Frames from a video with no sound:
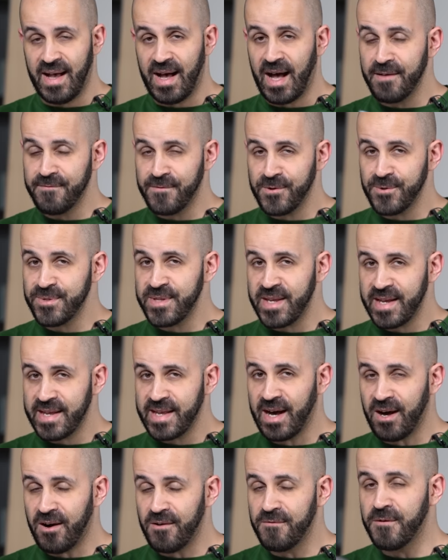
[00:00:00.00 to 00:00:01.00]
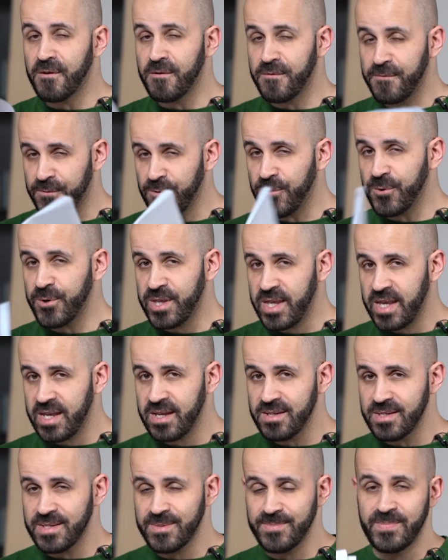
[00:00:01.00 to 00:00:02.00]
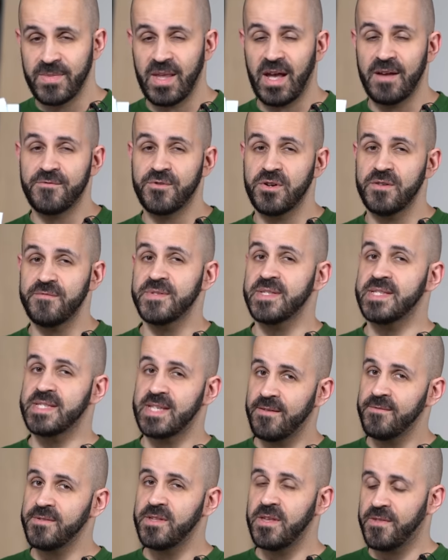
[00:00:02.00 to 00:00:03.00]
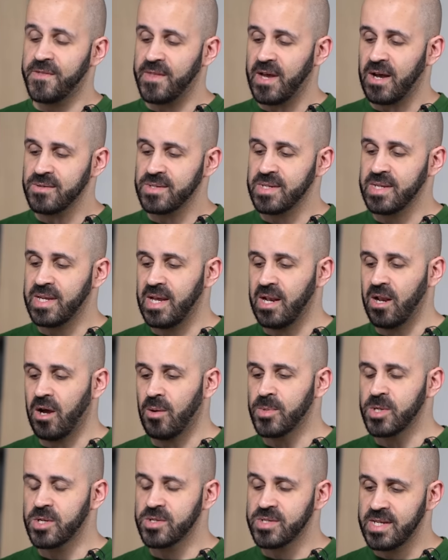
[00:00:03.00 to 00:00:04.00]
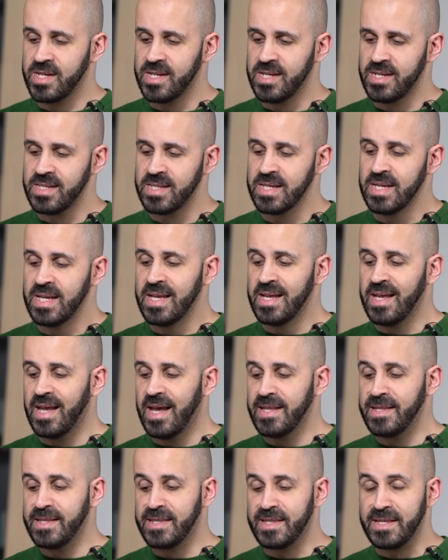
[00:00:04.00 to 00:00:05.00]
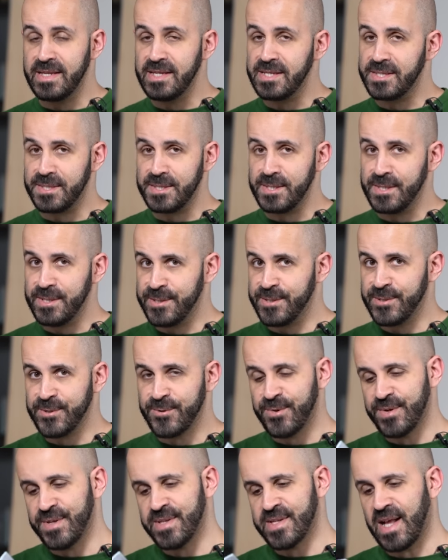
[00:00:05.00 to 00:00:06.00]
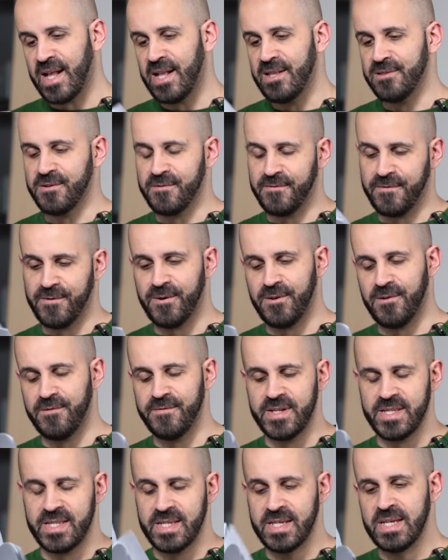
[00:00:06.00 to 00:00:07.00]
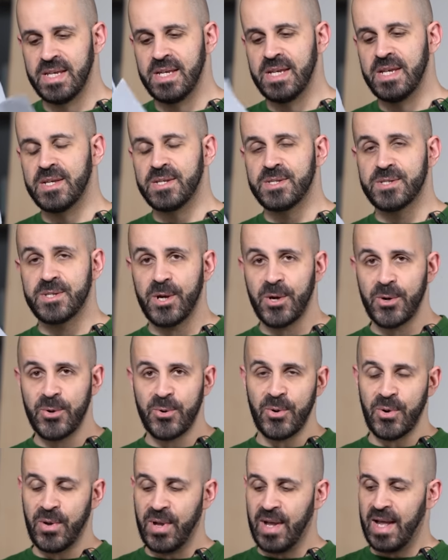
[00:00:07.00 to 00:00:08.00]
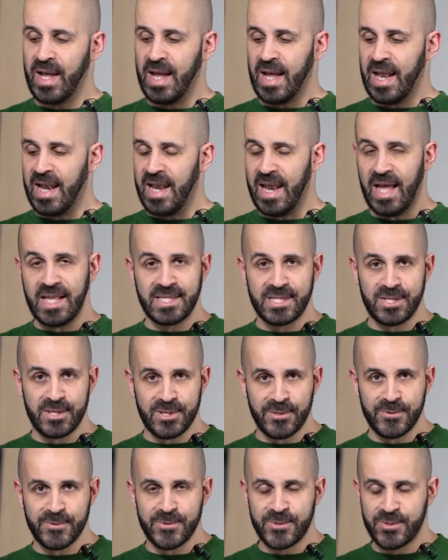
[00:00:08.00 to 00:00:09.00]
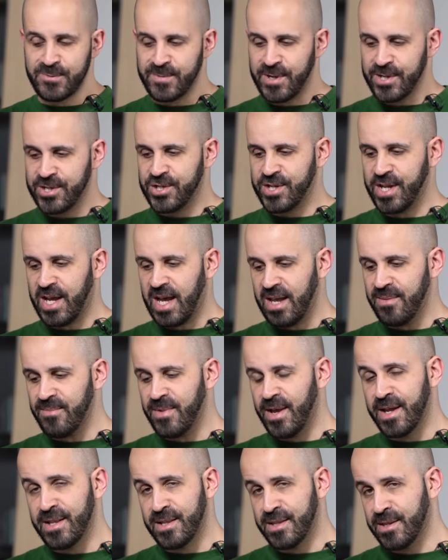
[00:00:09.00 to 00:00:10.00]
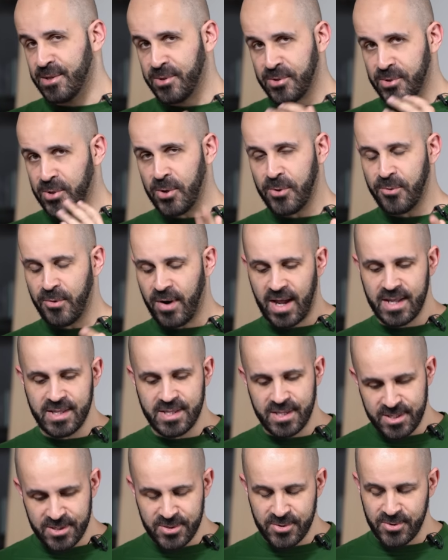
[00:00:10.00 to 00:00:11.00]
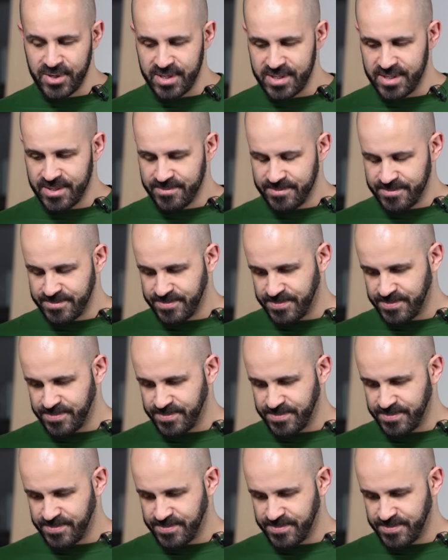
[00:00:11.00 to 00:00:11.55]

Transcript: I've owned the car for four years, I've driven 70,000 kilometers in it, and this is the result of all of it. So let's not lose too much time and go right into it.